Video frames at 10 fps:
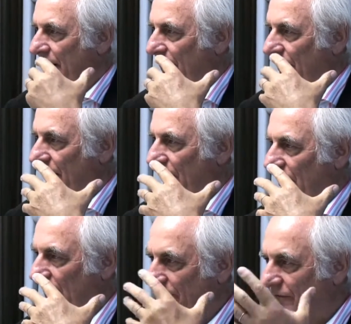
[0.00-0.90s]

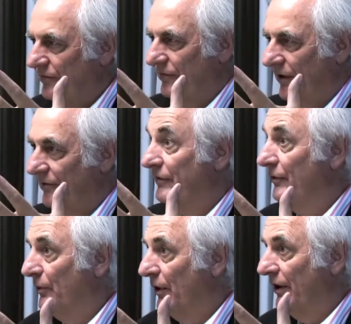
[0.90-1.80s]
of
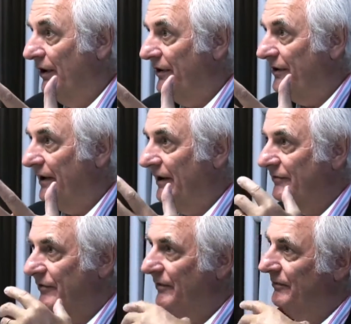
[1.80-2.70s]
the world,
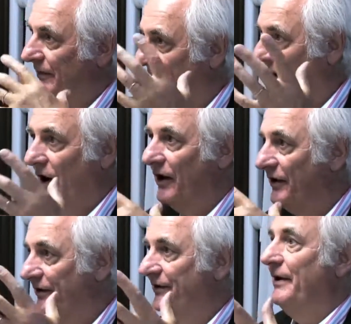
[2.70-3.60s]
from in
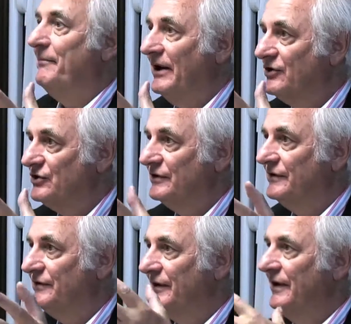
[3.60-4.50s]
all
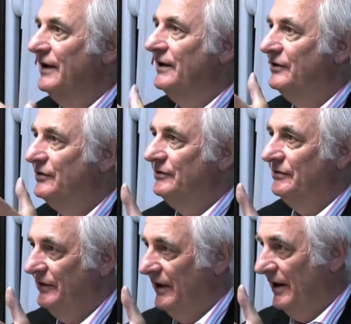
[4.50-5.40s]
dimensions,
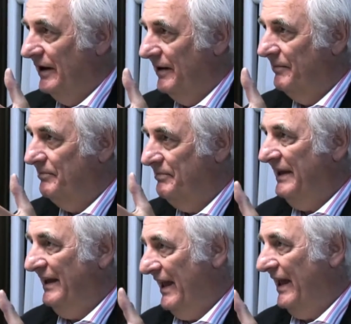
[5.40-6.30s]

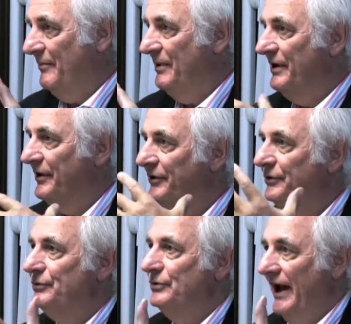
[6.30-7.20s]
being able
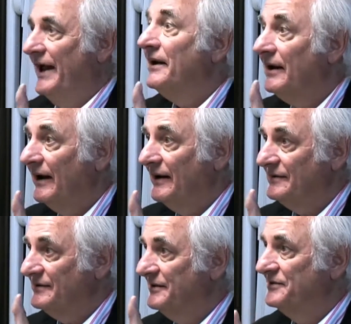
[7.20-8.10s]
to
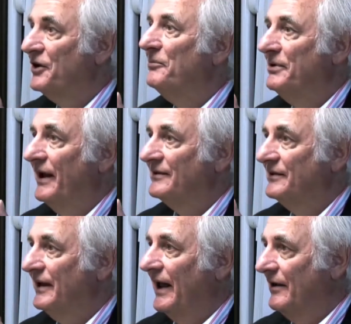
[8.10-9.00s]
analyze this
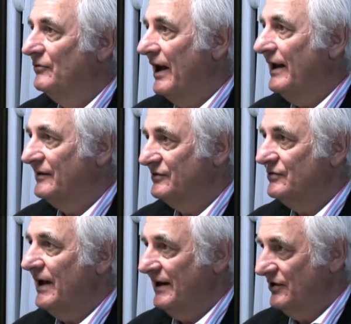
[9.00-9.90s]
complexity and write
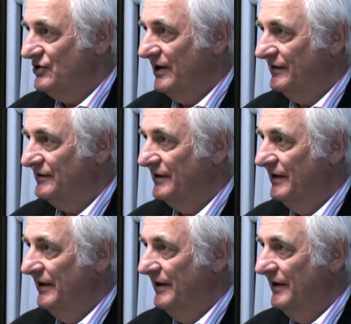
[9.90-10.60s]
strategies.